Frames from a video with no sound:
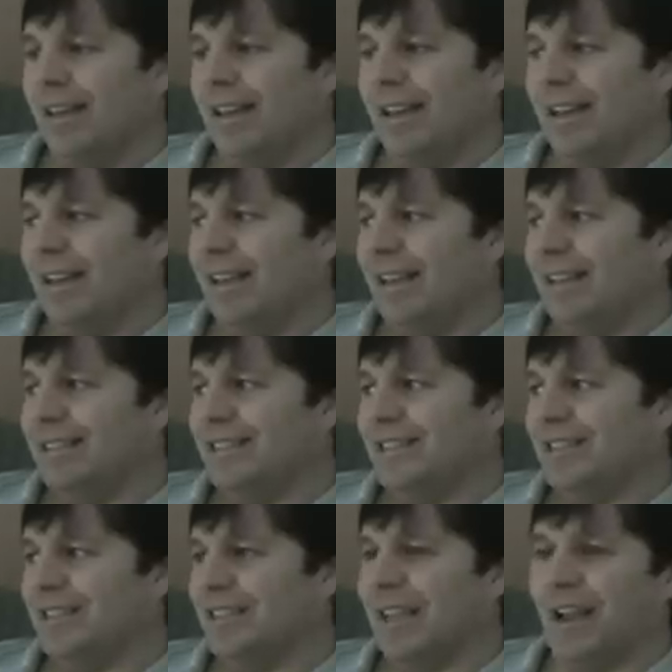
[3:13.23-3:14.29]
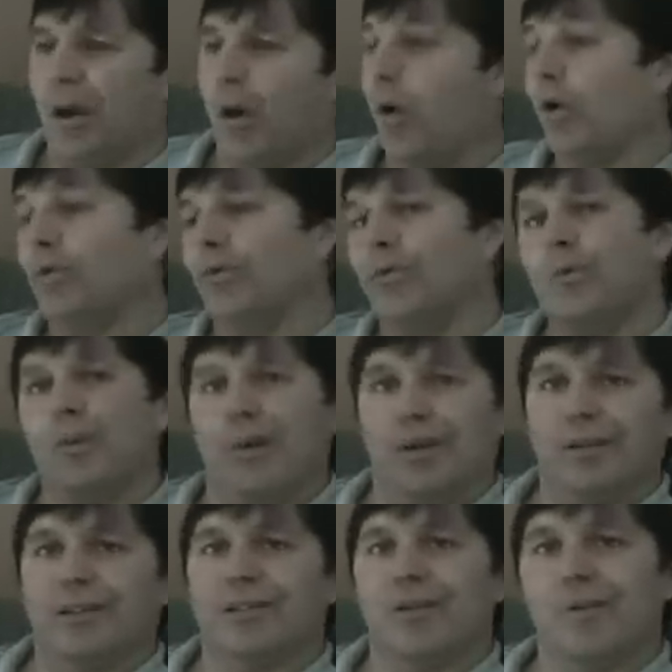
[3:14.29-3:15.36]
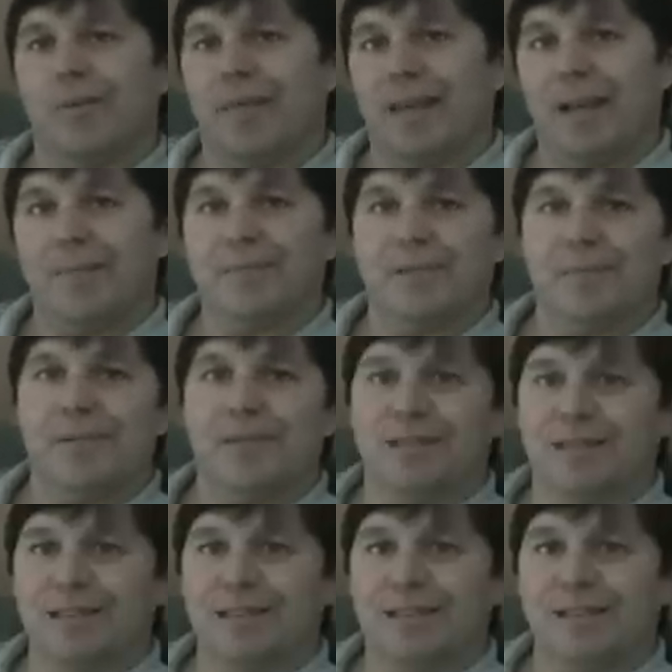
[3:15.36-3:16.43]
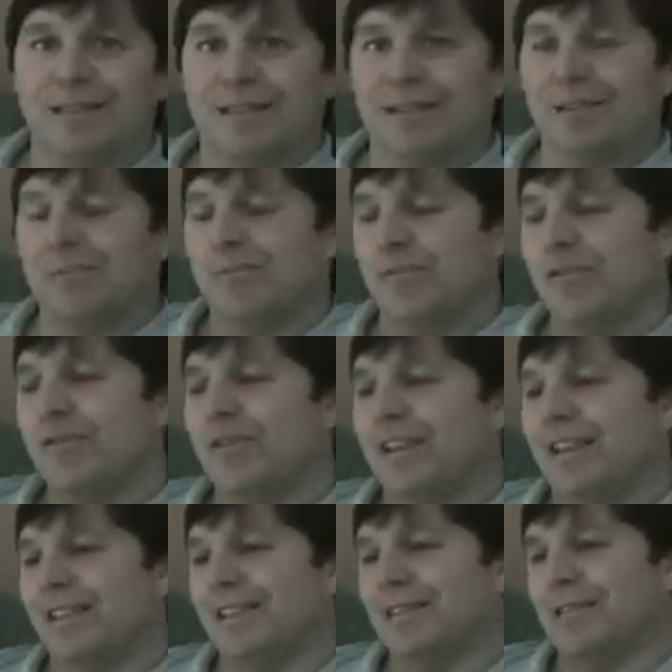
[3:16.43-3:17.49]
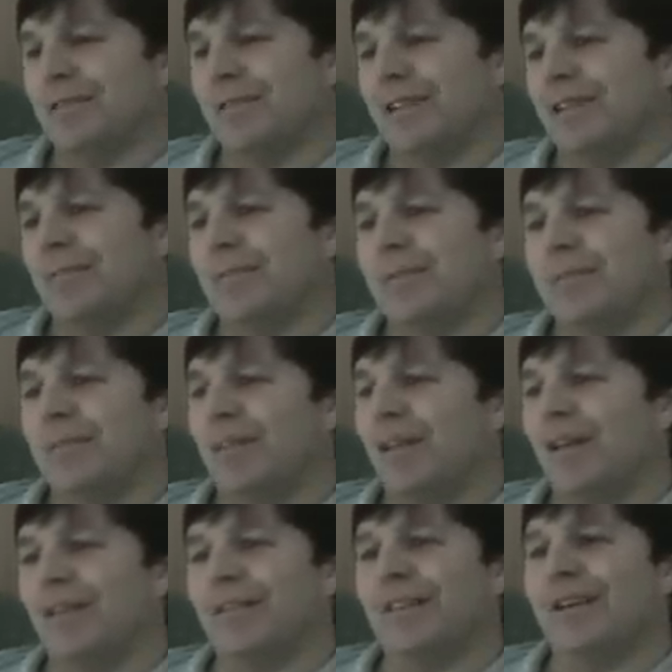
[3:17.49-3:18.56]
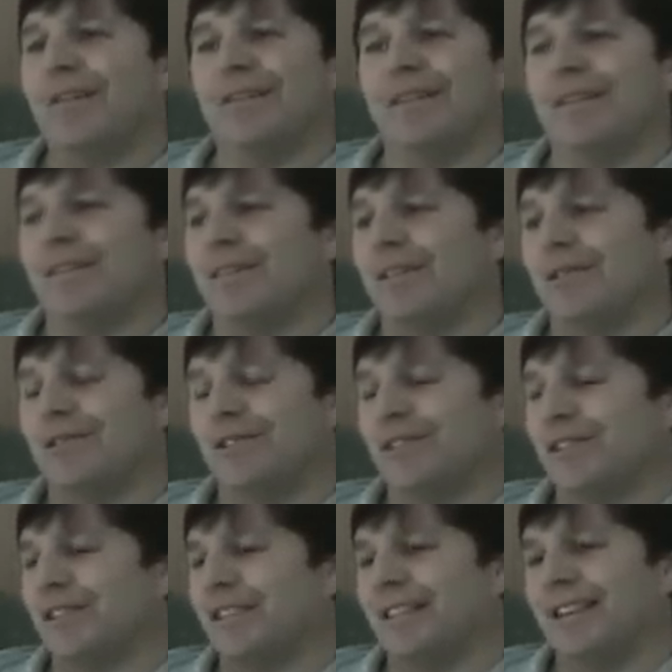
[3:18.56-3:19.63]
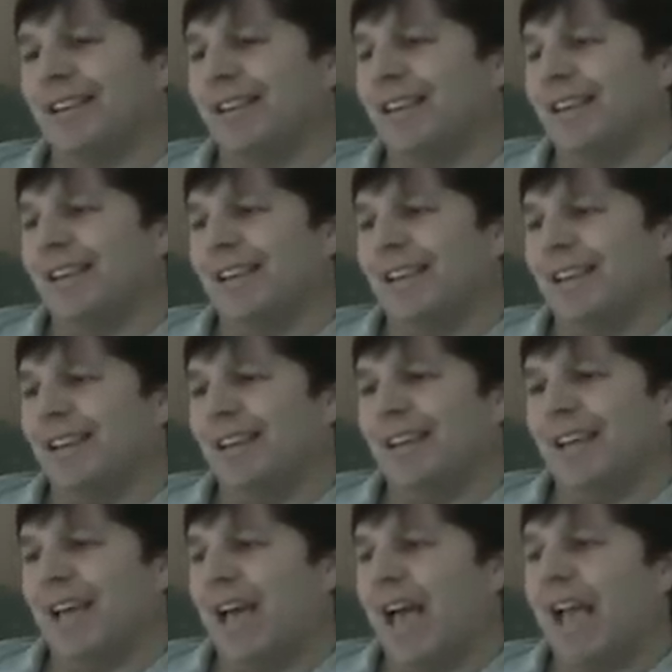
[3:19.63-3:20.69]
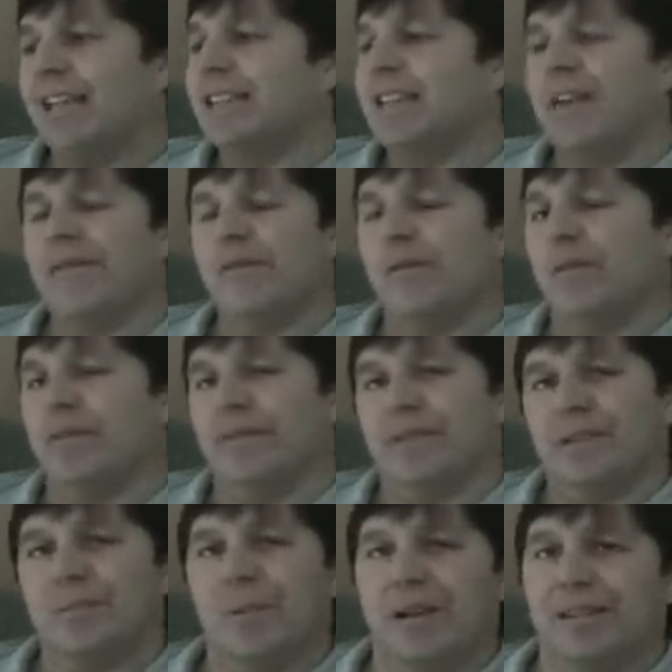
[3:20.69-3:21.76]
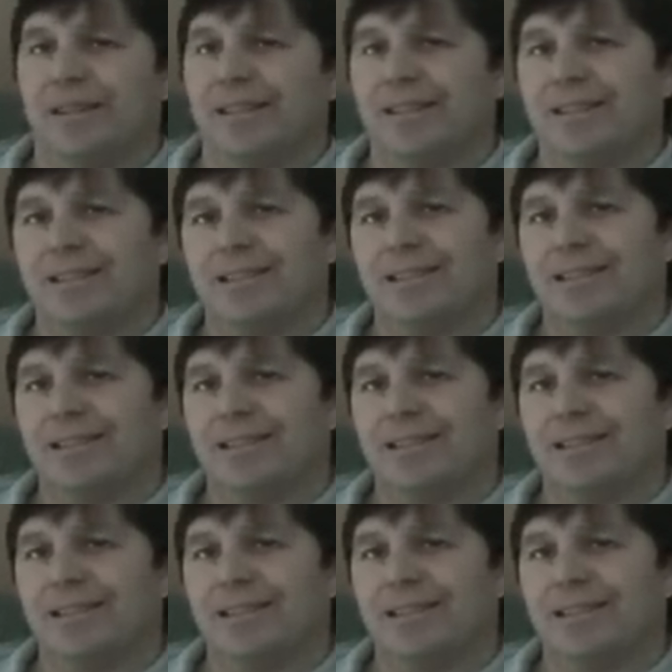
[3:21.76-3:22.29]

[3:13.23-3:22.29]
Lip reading: it's just like a whole new world is opening up to me with the movie industry and the people out there, and they're just. I never would have expected this.